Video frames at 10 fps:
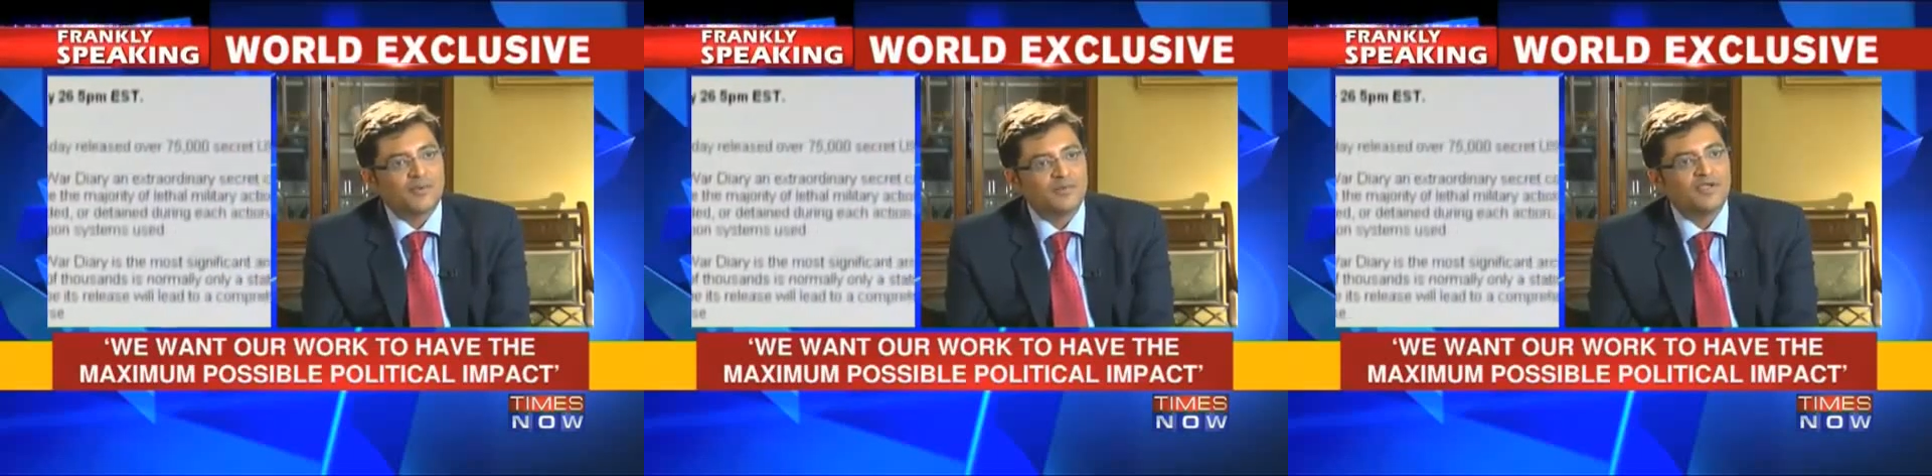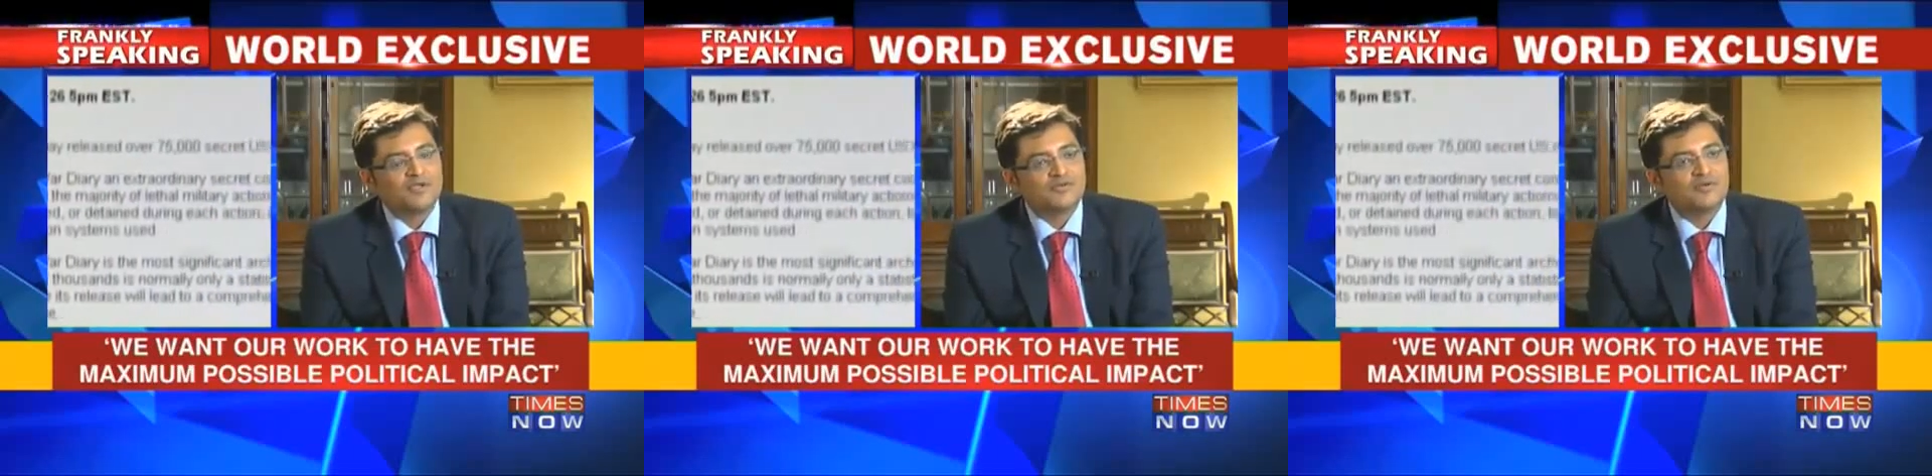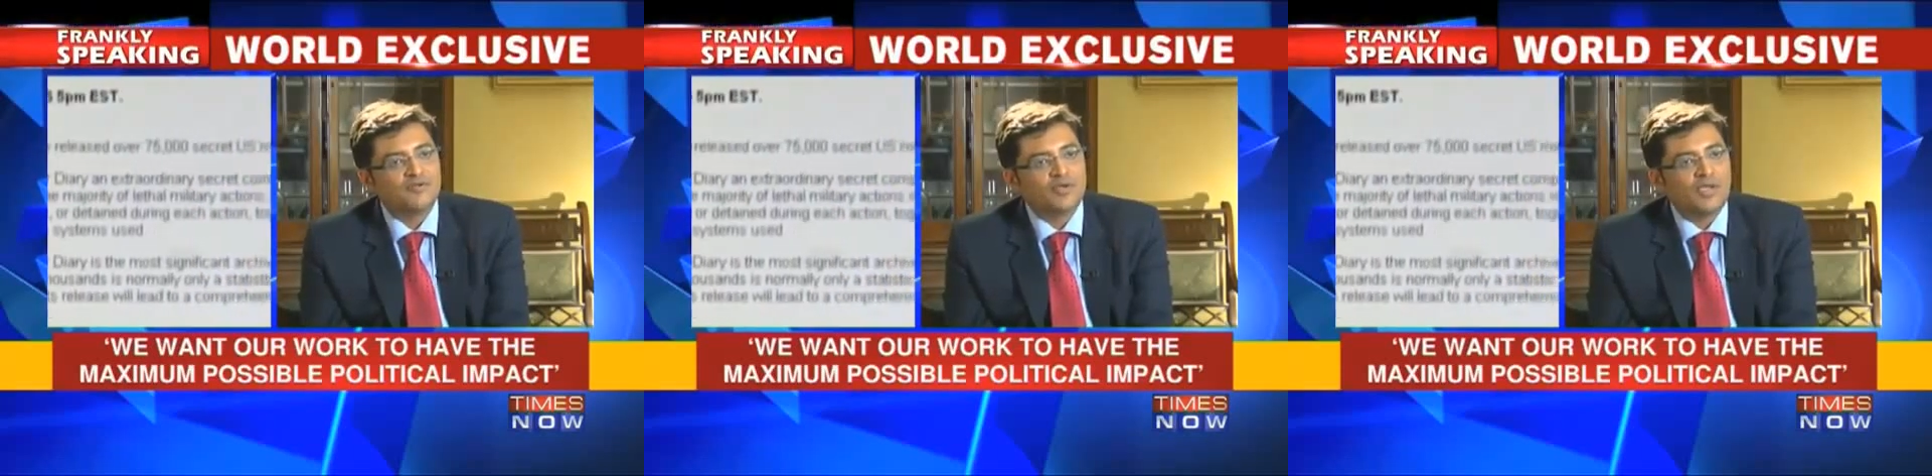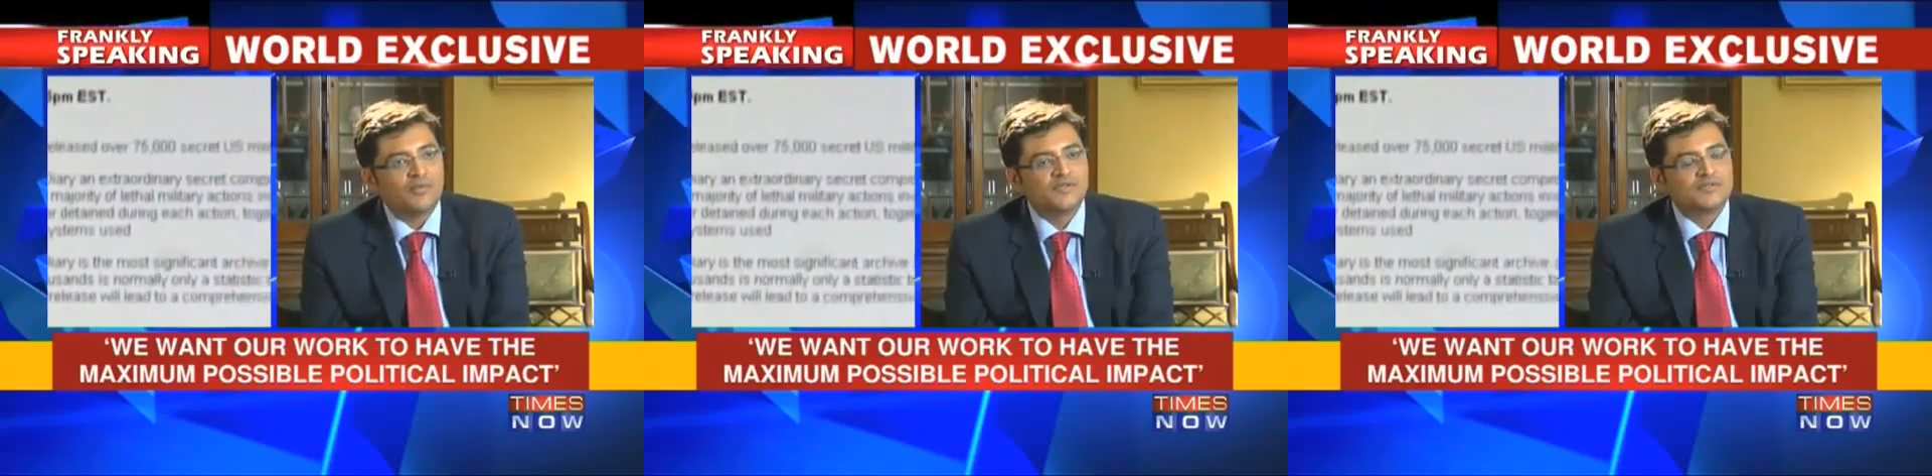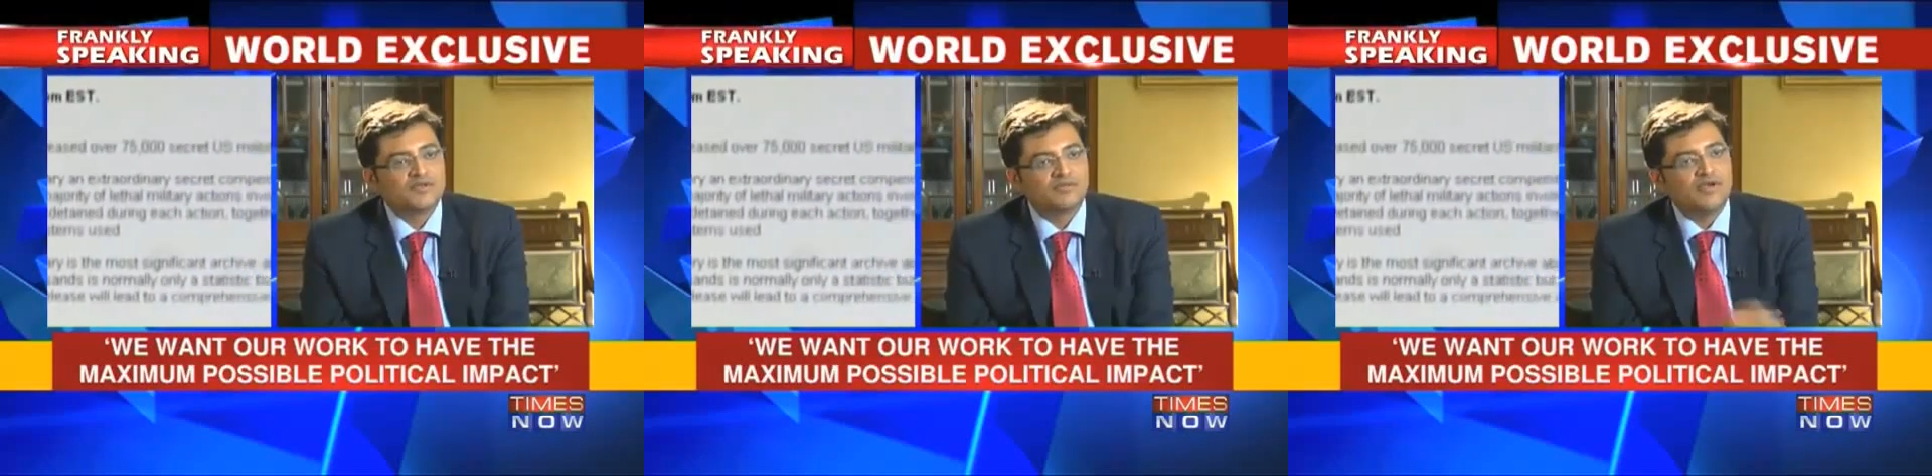publication of your
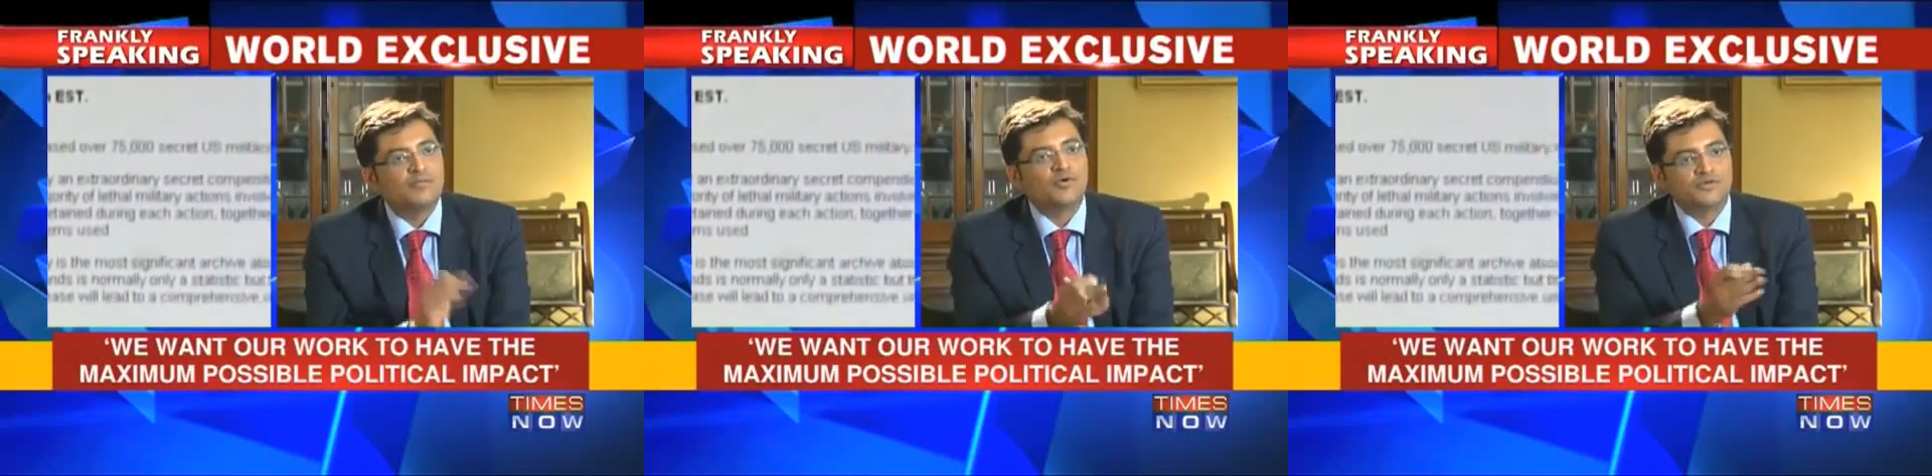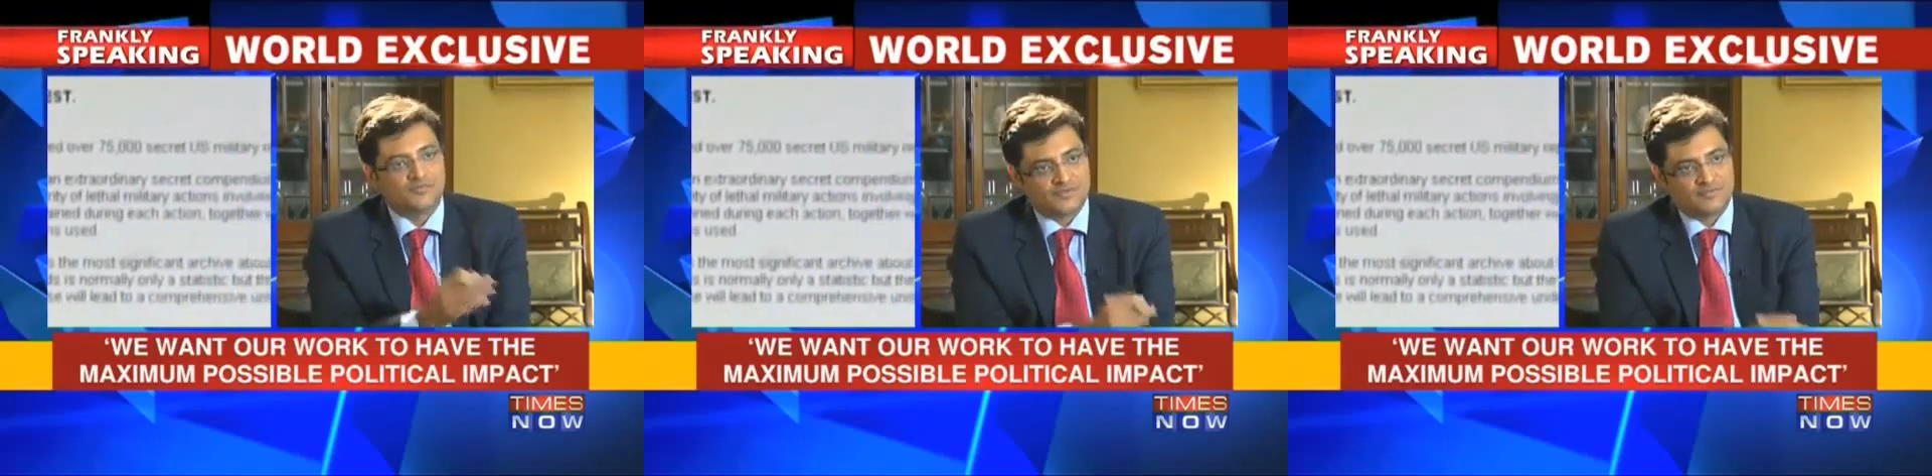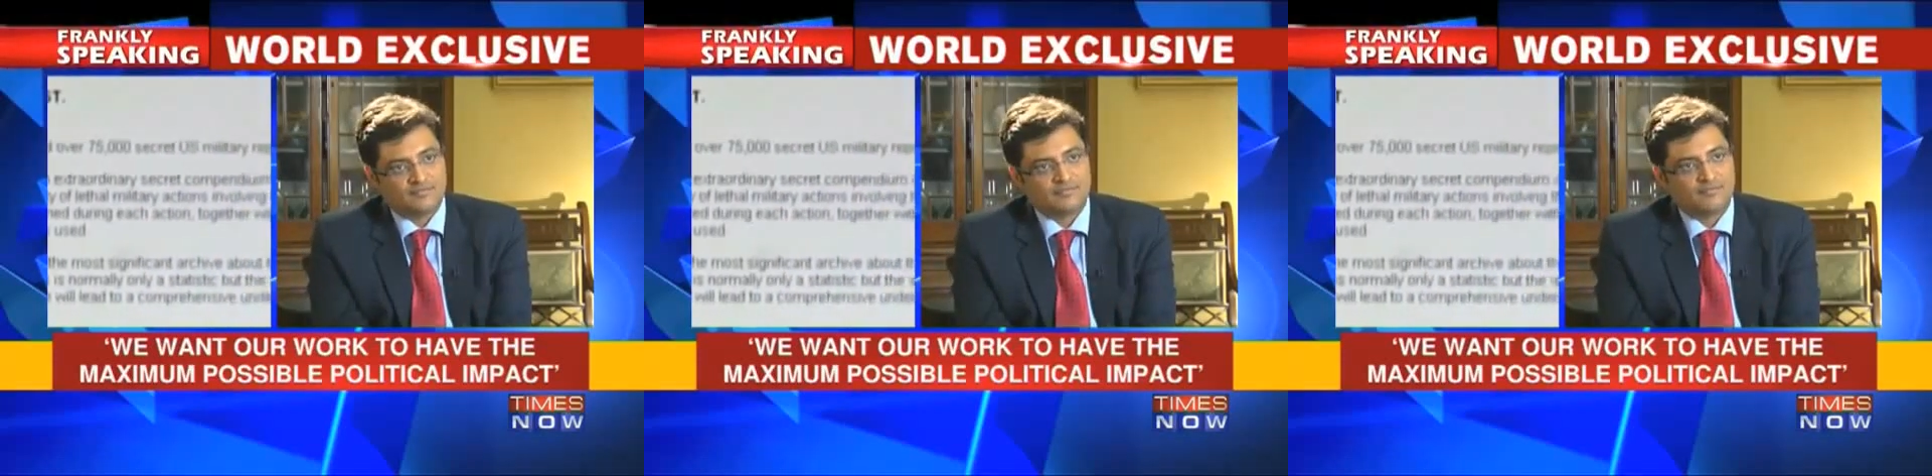cables read motives.